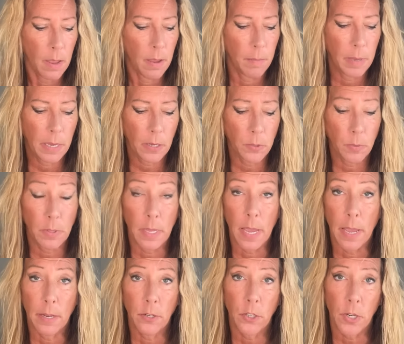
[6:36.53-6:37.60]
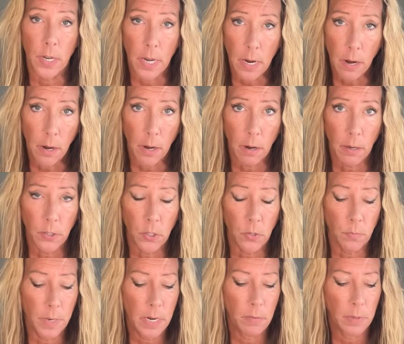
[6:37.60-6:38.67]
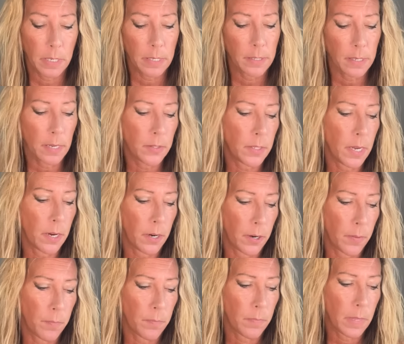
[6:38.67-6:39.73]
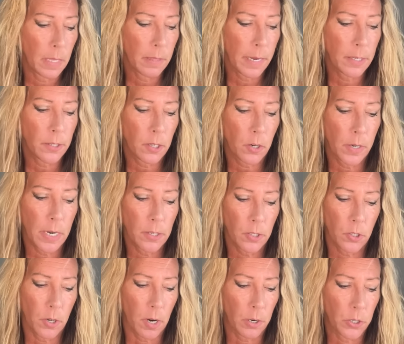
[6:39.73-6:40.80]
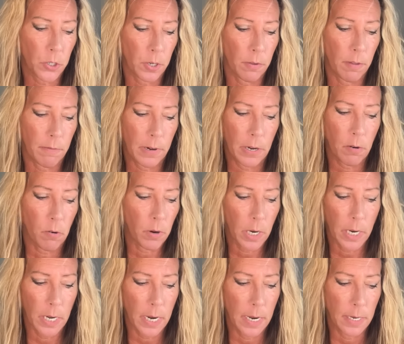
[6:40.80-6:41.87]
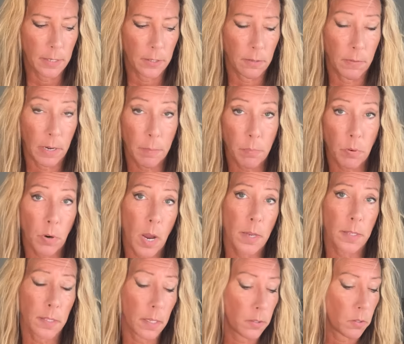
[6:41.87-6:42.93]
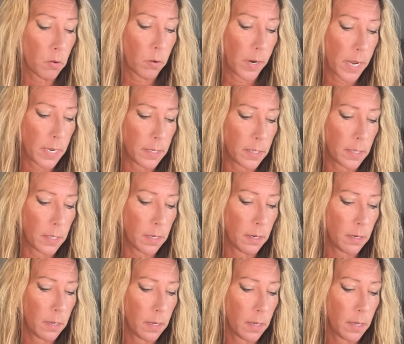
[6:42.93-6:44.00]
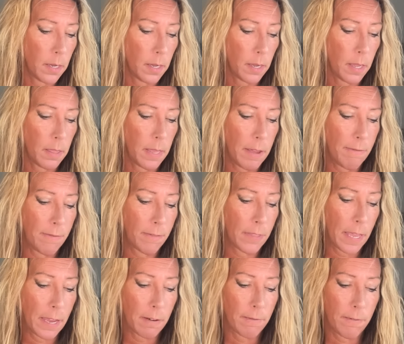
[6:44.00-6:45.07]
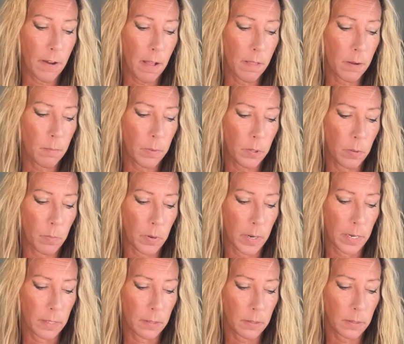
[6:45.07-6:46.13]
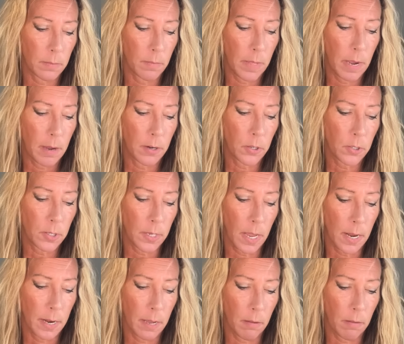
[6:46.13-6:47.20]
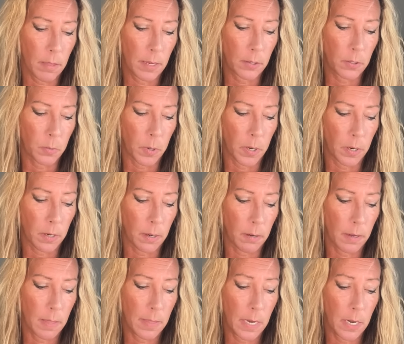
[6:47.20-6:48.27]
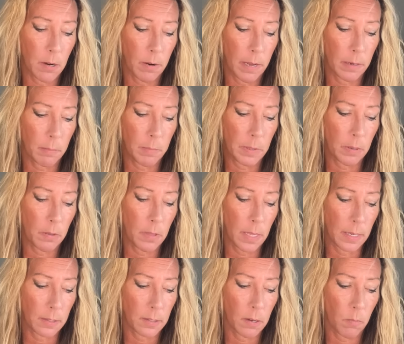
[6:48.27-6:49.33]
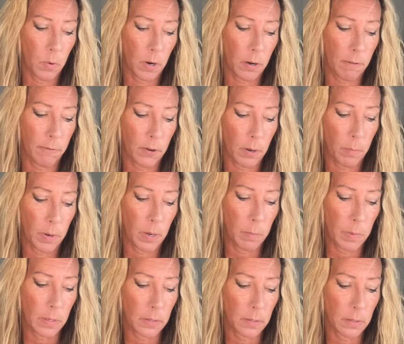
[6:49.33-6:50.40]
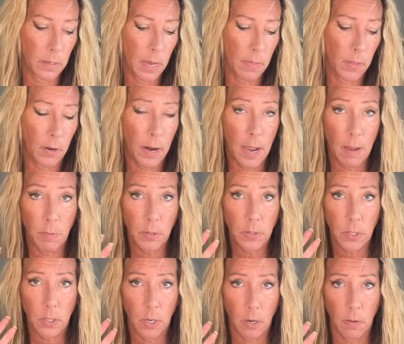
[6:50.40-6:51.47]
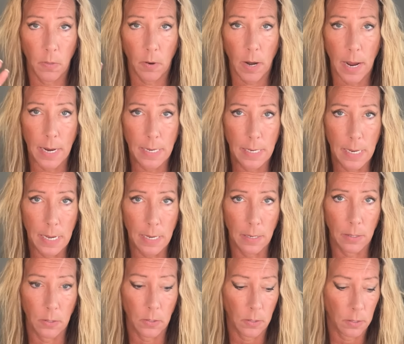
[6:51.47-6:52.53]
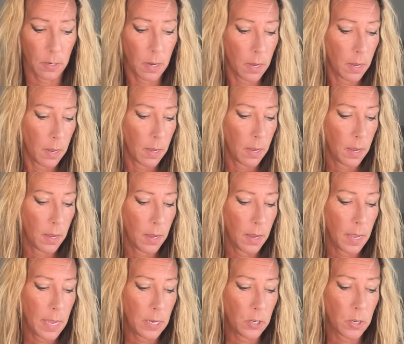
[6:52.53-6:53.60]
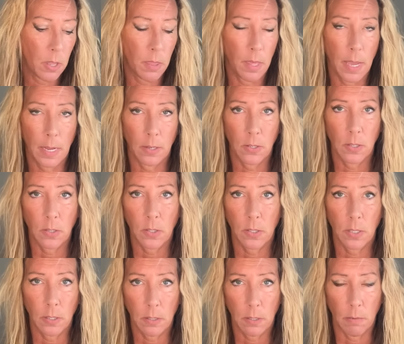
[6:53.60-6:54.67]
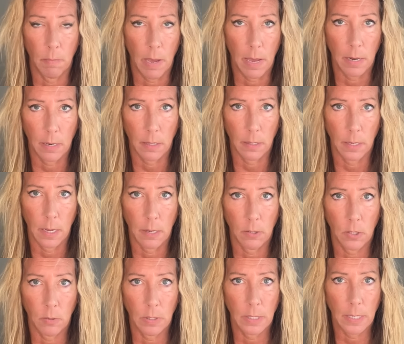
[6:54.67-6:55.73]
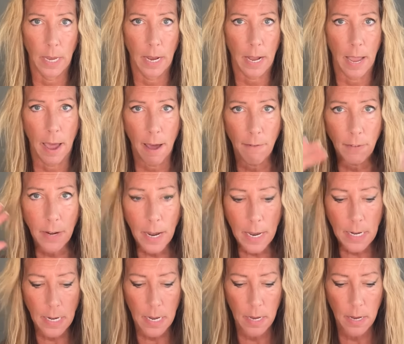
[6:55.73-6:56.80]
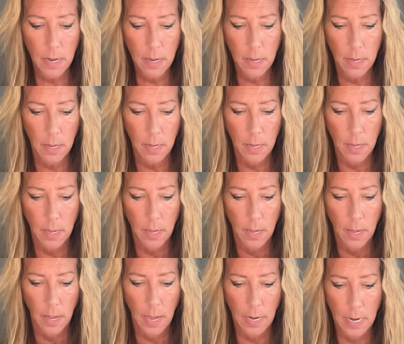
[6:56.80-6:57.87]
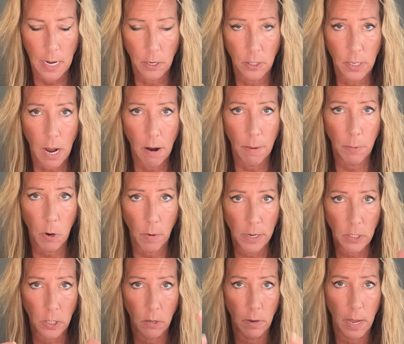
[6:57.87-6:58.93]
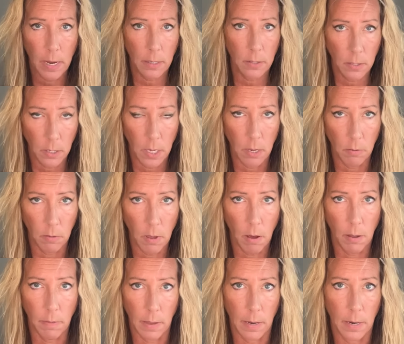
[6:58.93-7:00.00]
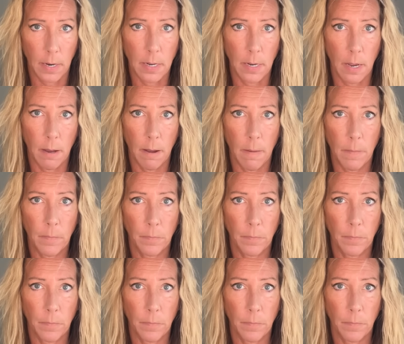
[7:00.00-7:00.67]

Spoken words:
Because with the engineer, I'll just read what it says here. They like to create structure. They're very organized, very process oriented. They can follow blueprints. They understand how things work, and they know how to build things that work for a purpose. And they're able to turn their ideas into things systematically. So it's like, I have an idea, and here's how I'm going to execute on that idea.